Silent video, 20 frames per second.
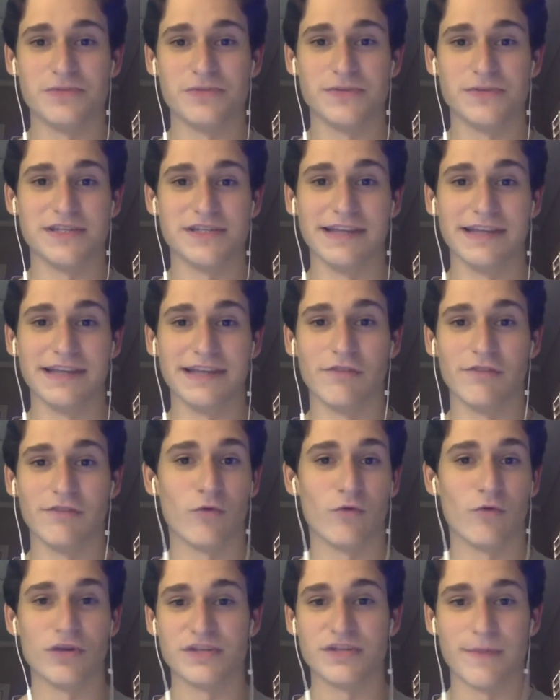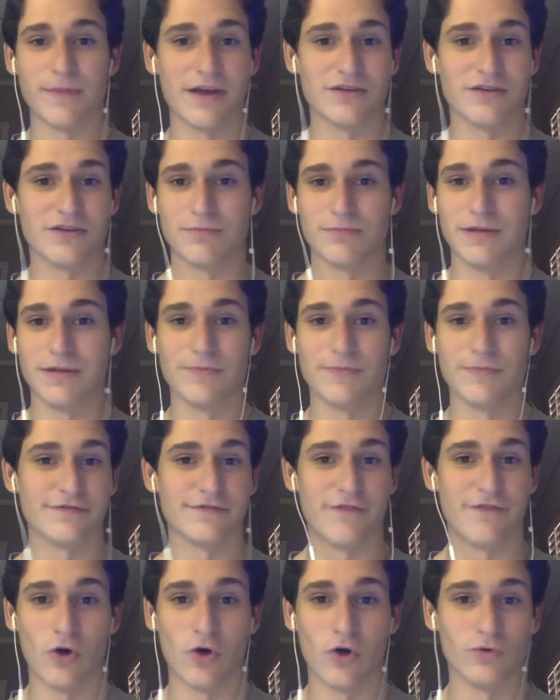He's been leaving voicemails on people's
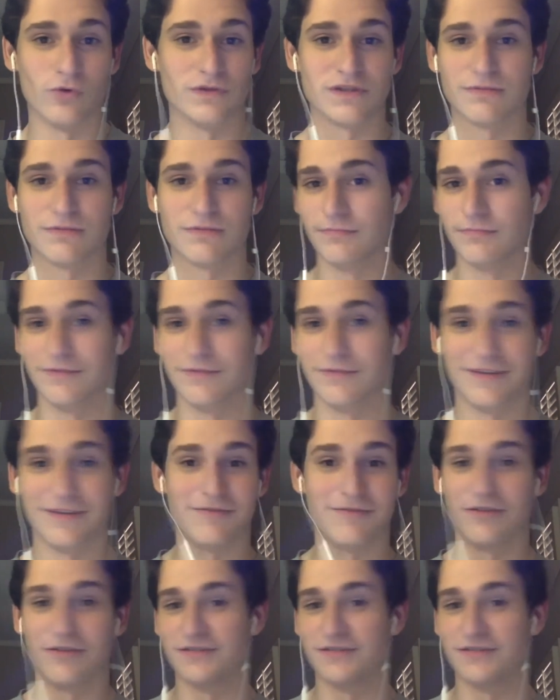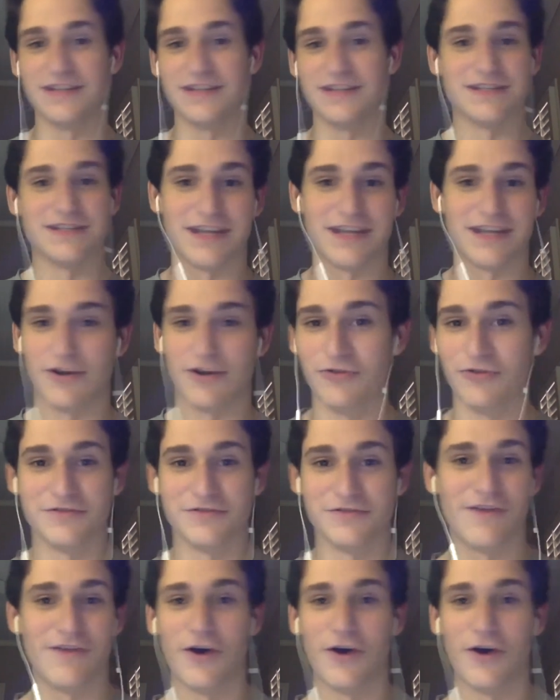phones, uh, on season ticket
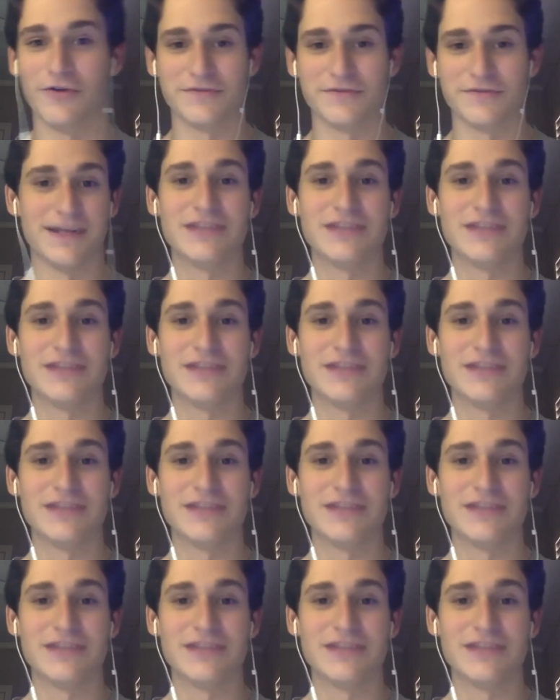holders' phones.